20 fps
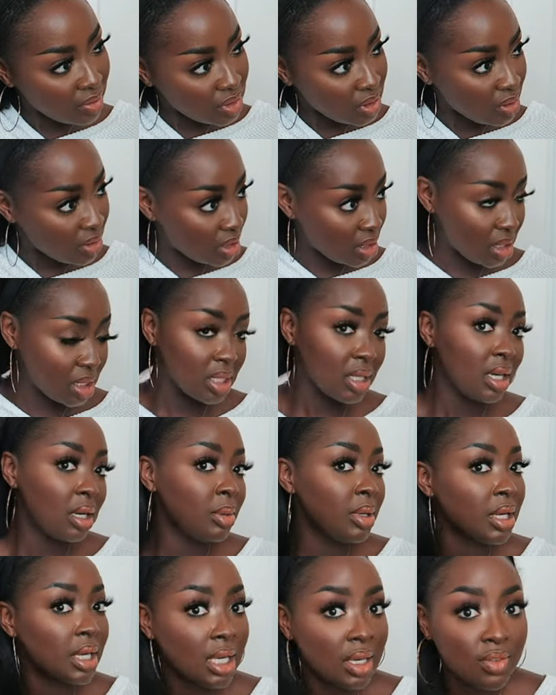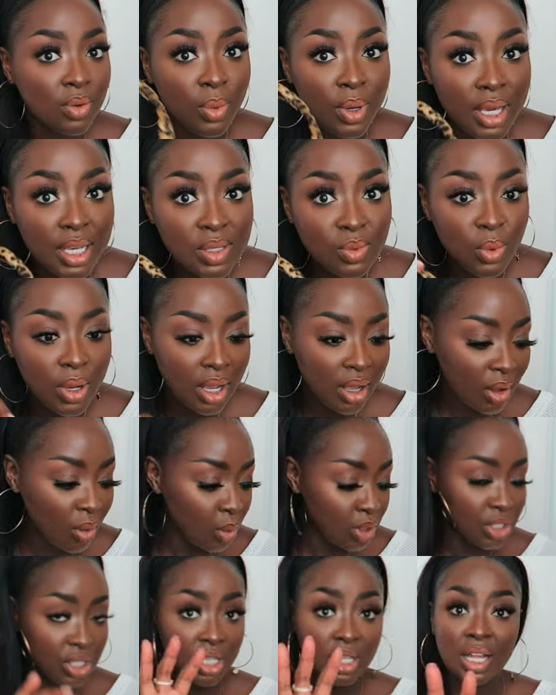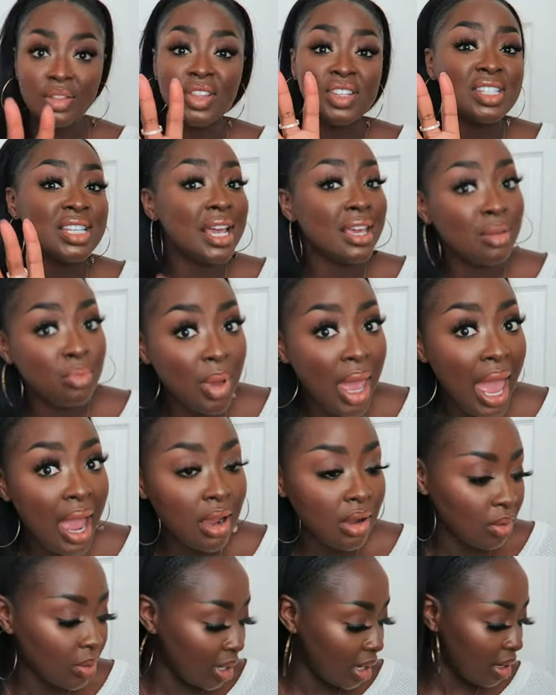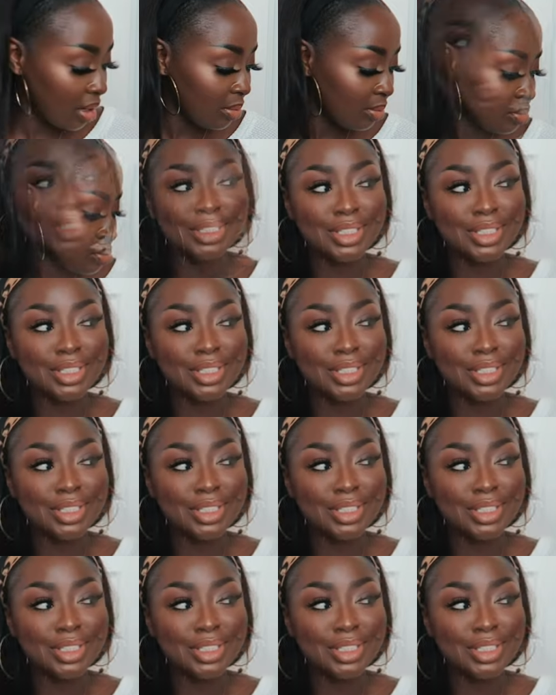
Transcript: so this is gonna be a giveaway as well. We're still on the second pack, okay?